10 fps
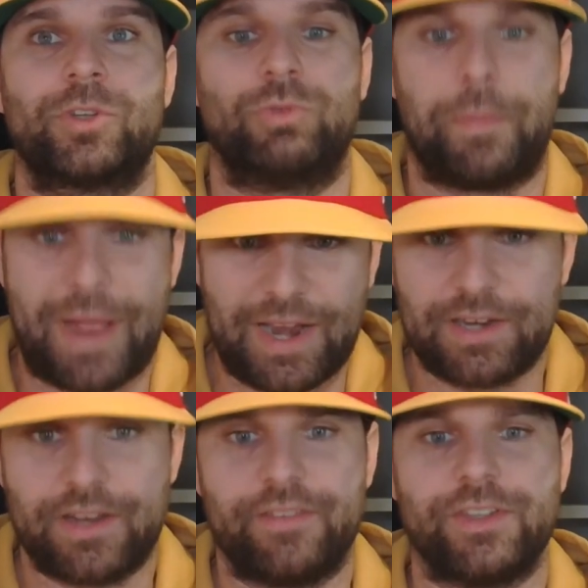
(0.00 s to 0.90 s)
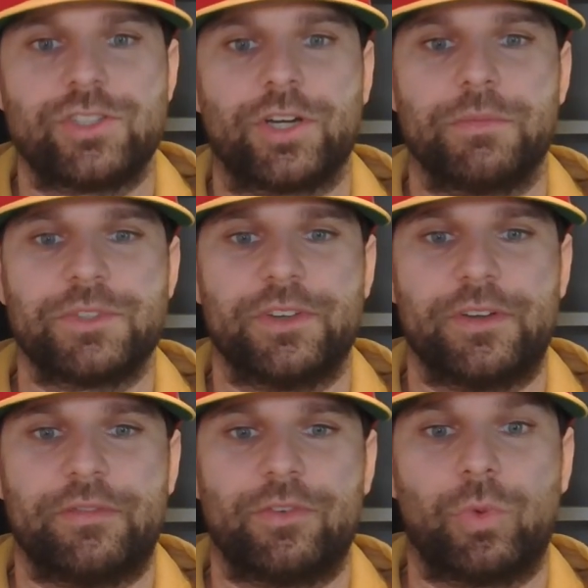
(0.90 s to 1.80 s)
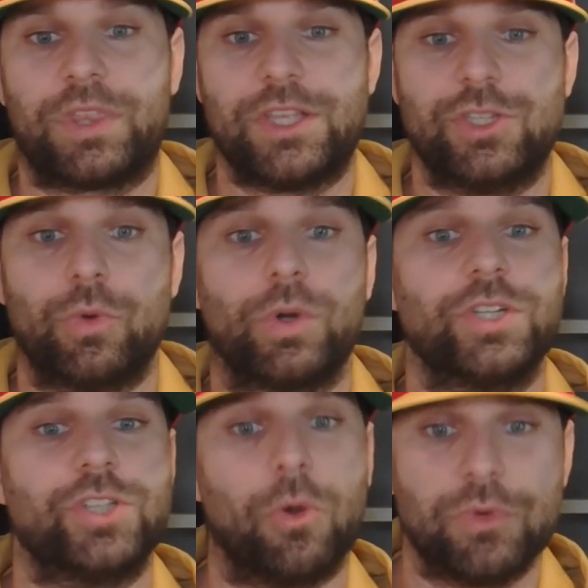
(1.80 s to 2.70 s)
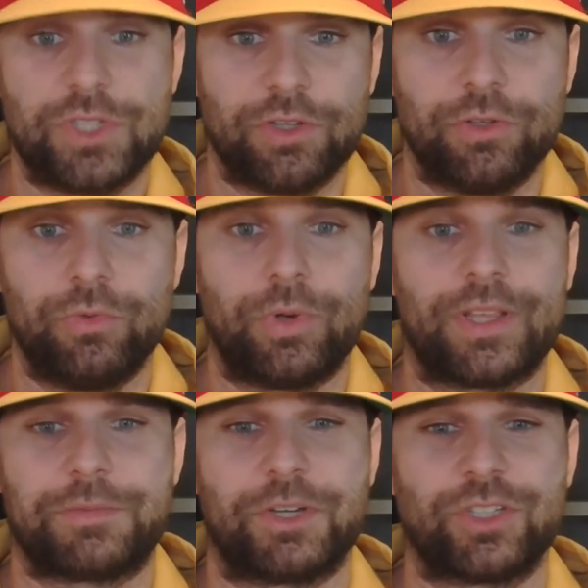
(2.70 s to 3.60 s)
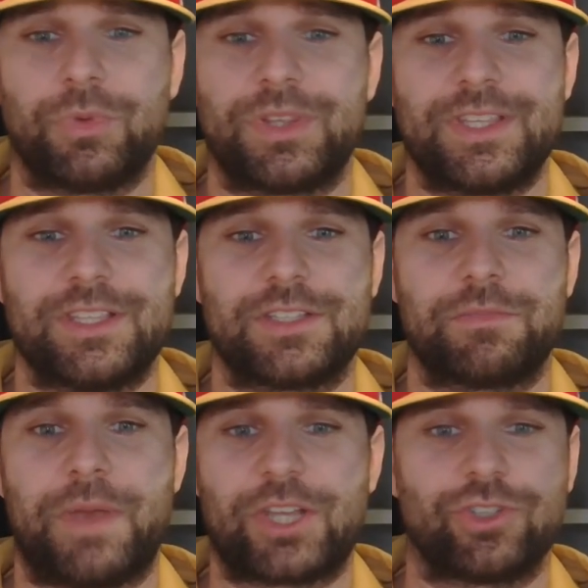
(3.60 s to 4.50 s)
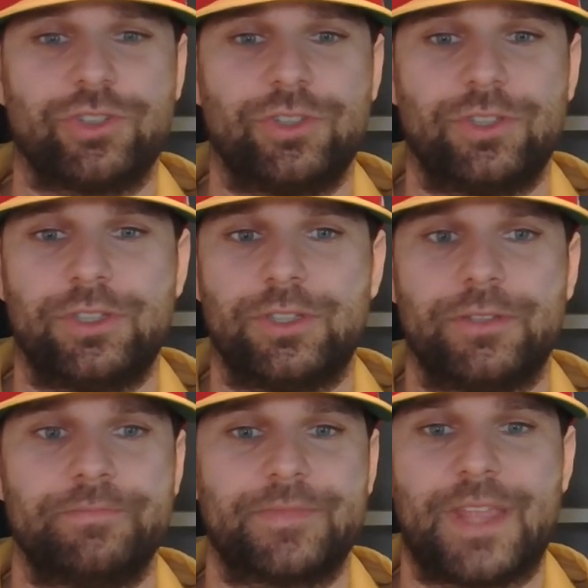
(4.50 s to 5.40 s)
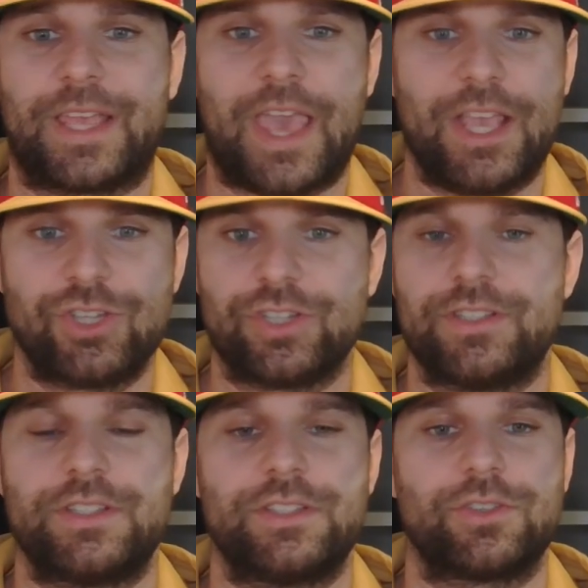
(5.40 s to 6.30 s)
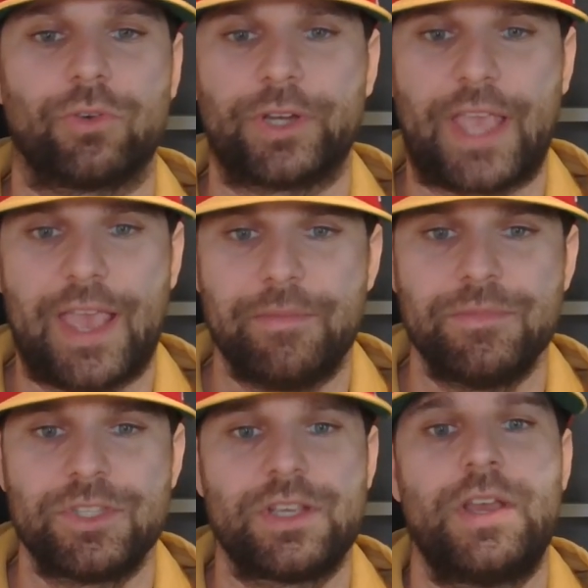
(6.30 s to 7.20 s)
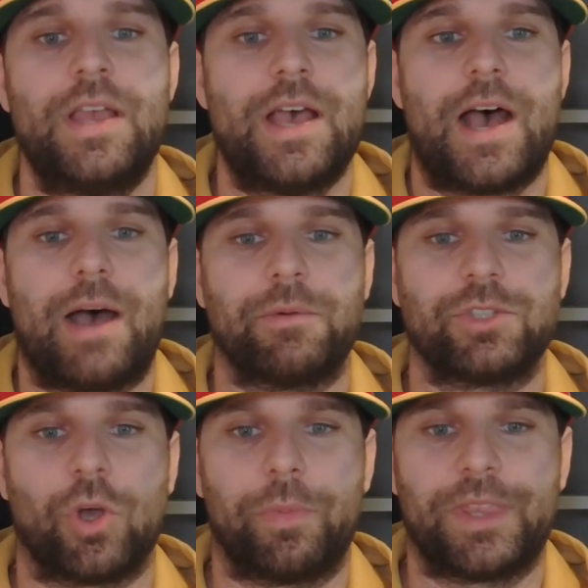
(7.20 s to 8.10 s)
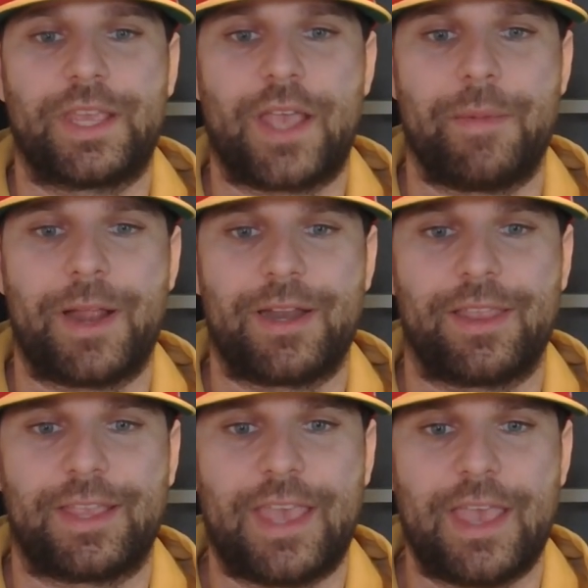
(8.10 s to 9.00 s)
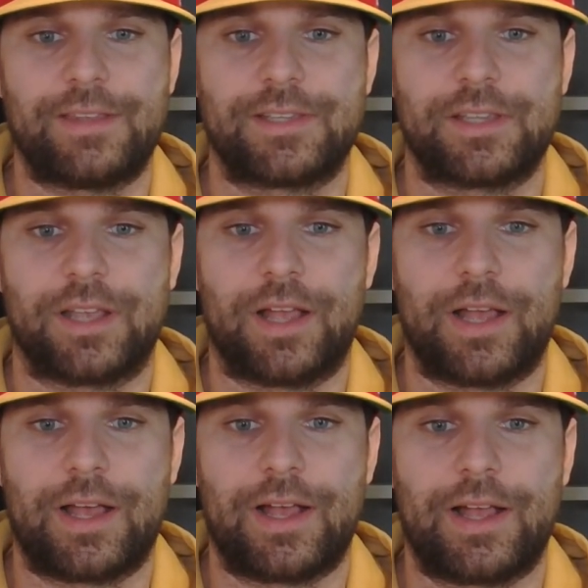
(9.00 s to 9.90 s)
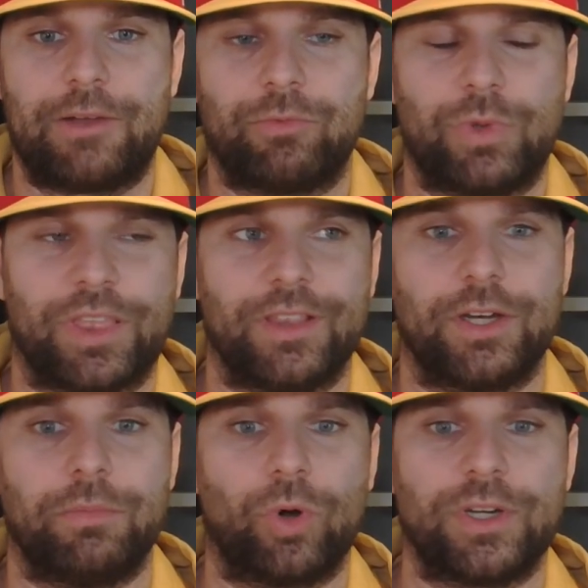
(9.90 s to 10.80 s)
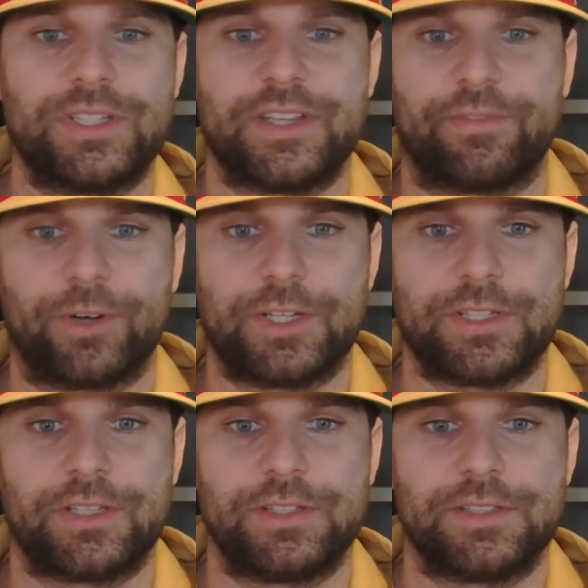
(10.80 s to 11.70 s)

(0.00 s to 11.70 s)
repetitive in terms of what they do or don't do, especially with these special occasions or games. I was hoping they'd come out of the gate with a little more different